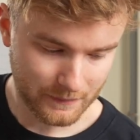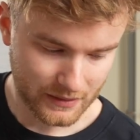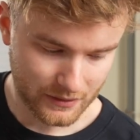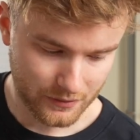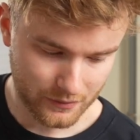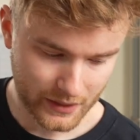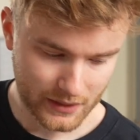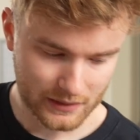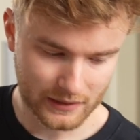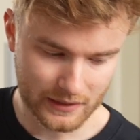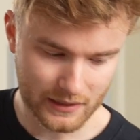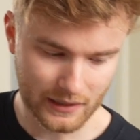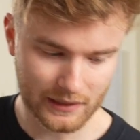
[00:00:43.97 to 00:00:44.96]
them
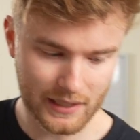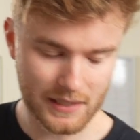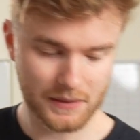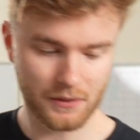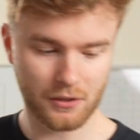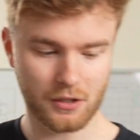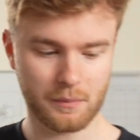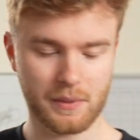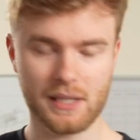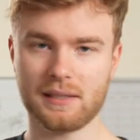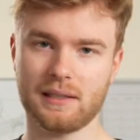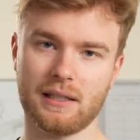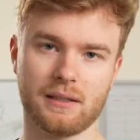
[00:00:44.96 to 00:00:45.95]
correctly, a laser harp
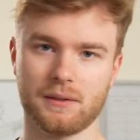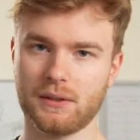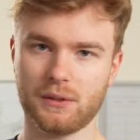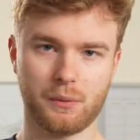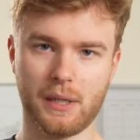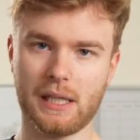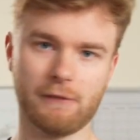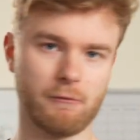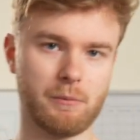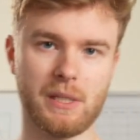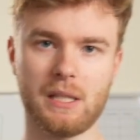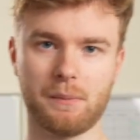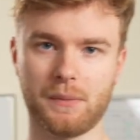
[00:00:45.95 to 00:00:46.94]
is like 12
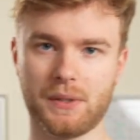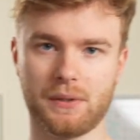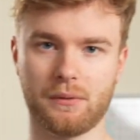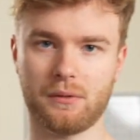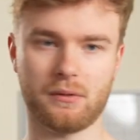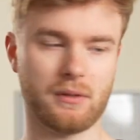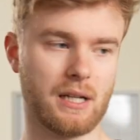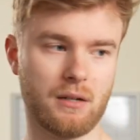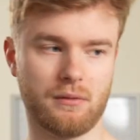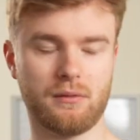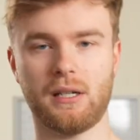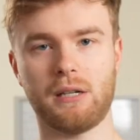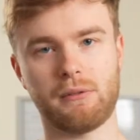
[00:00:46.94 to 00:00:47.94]
beams or
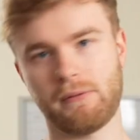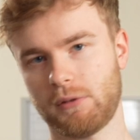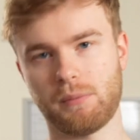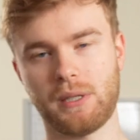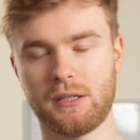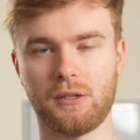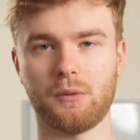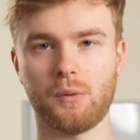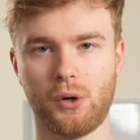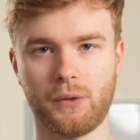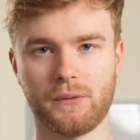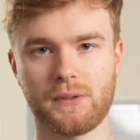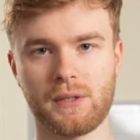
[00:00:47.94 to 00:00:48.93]
however many you
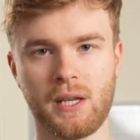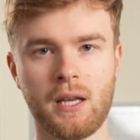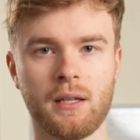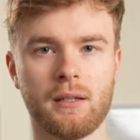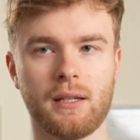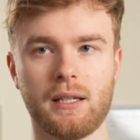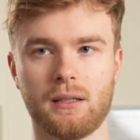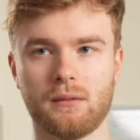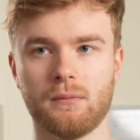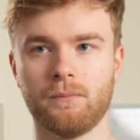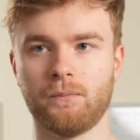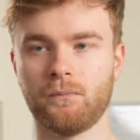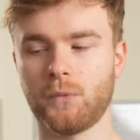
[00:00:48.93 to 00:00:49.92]
want.
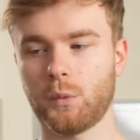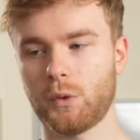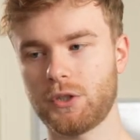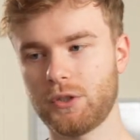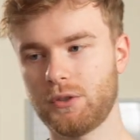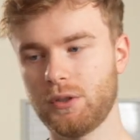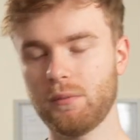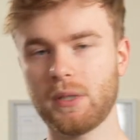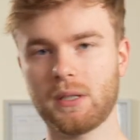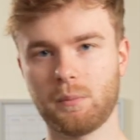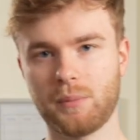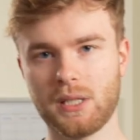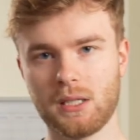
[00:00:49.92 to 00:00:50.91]
And what you do with
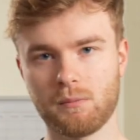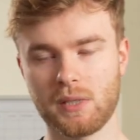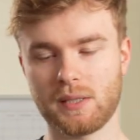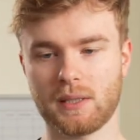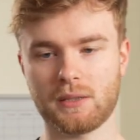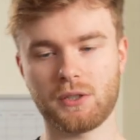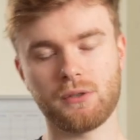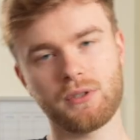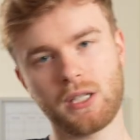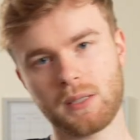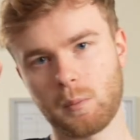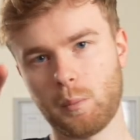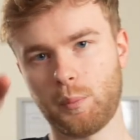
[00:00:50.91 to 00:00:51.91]
the beam is that you
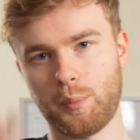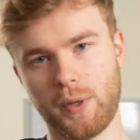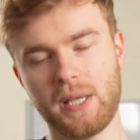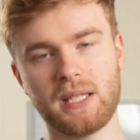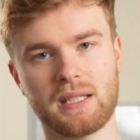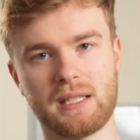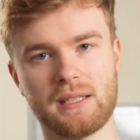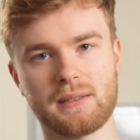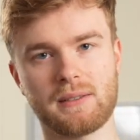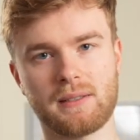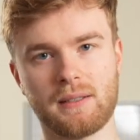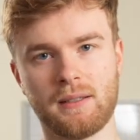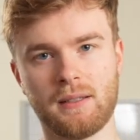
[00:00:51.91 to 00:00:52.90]
just break it